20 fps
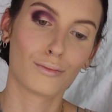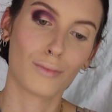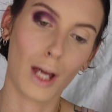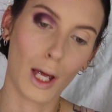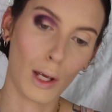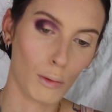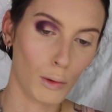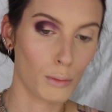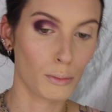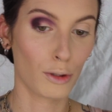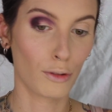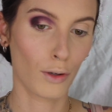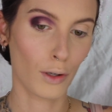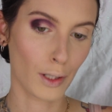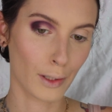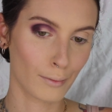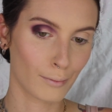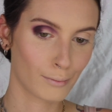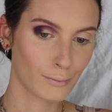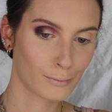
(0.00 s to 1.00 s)
and we'll move
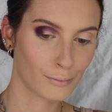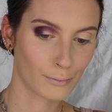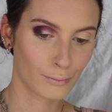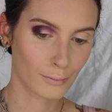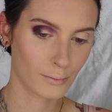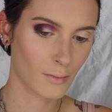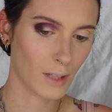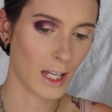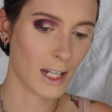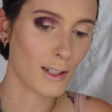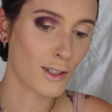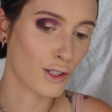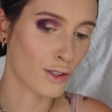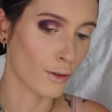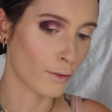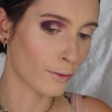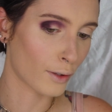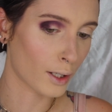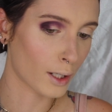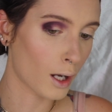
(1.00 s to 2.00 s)
on. It is
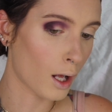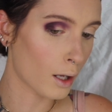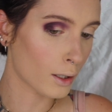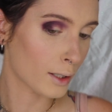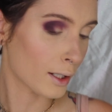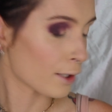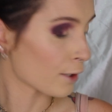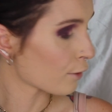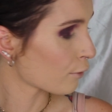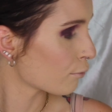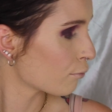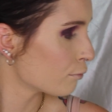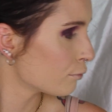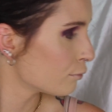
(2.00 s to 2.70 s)
so fucking hot in here.